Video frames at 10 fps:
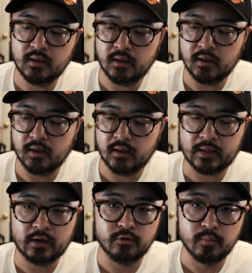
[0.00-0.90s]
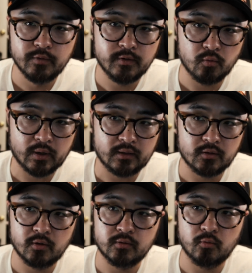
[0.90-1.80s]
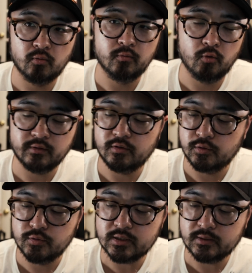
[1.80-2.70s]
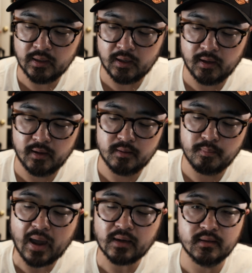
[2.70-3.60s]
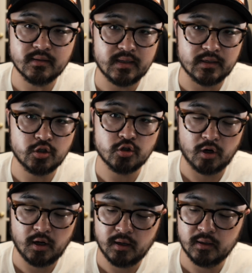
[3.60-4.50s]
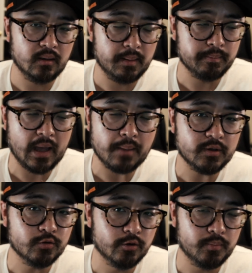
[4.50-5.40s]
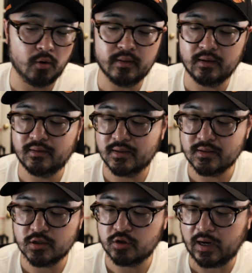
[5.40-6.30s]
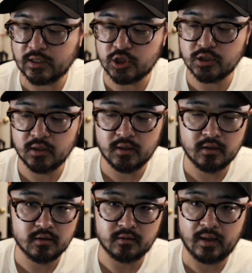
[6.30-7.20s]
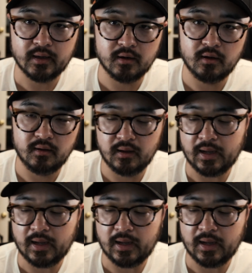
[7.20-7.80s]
I can remove it when I don't want to use it. The magnet stays strong. I'm happy to report that it doesn't scratch the tank at all. I